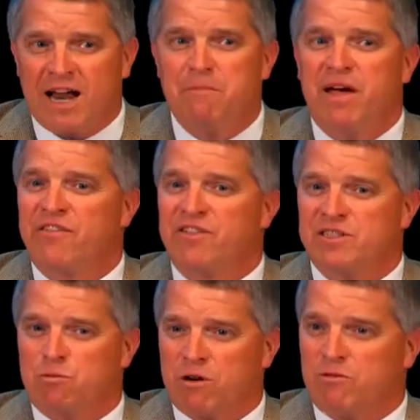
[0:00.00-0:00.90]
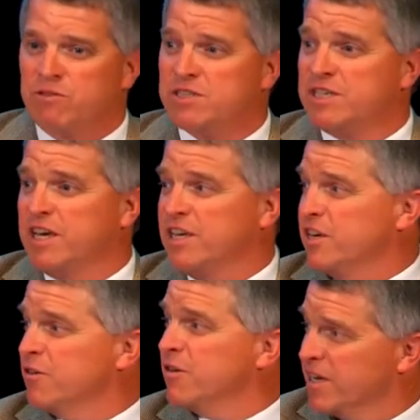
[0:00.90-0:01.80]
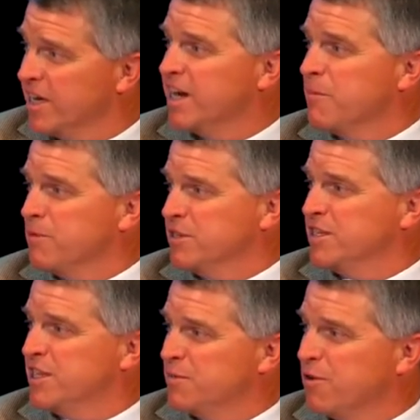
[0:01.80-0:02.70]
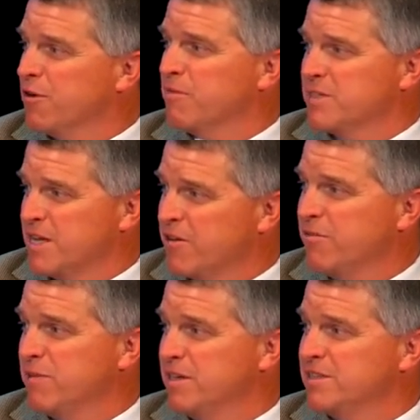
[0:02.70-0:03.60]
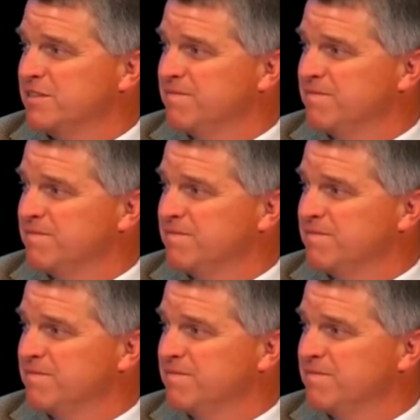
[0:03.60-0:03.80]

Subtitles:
of benefits to working with the CAQ, and I appreciate the programs that are in place.